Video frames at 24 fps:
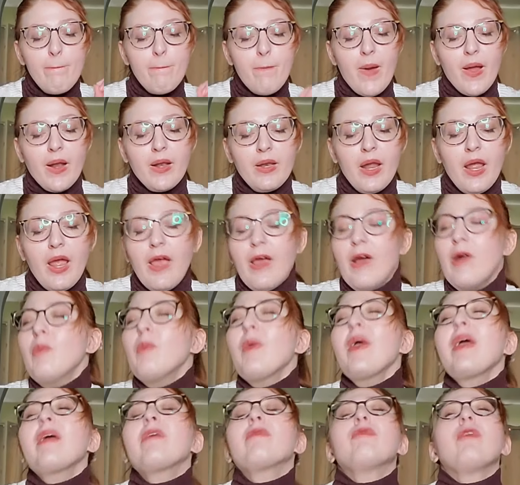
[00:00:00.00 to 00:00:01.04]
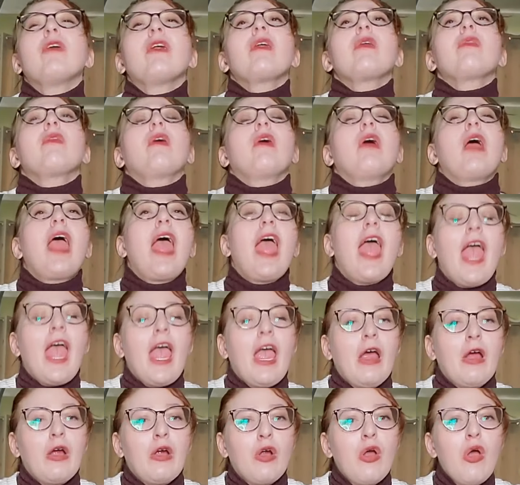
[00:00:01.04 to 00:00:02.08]
but he'll make fun of their
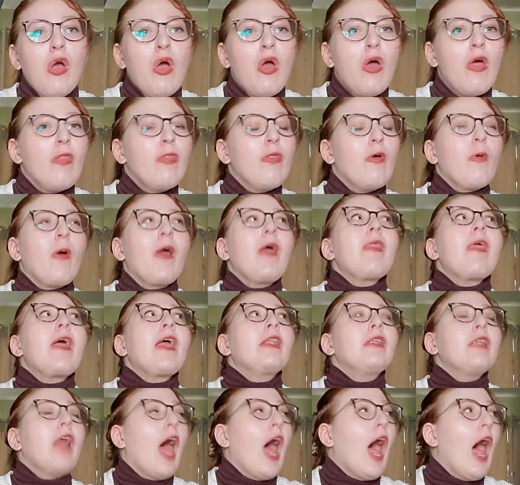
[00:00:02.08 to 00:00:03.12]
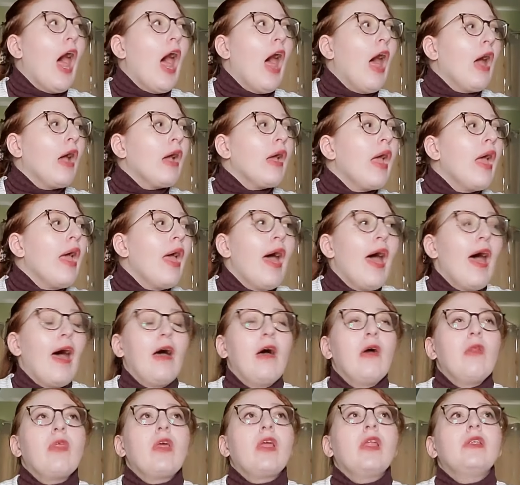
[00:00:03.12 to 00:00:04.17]
hair, the way they talk,
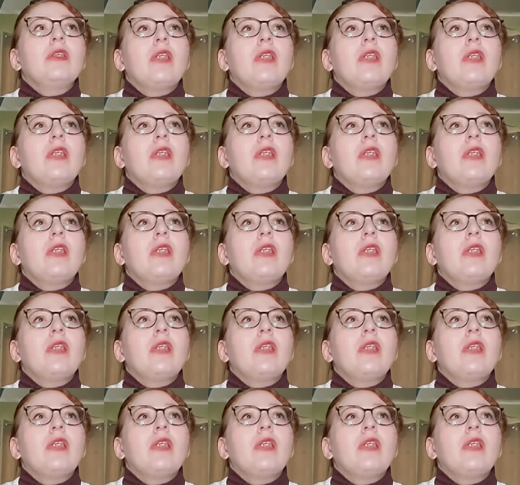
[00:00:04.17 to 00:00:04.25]
how they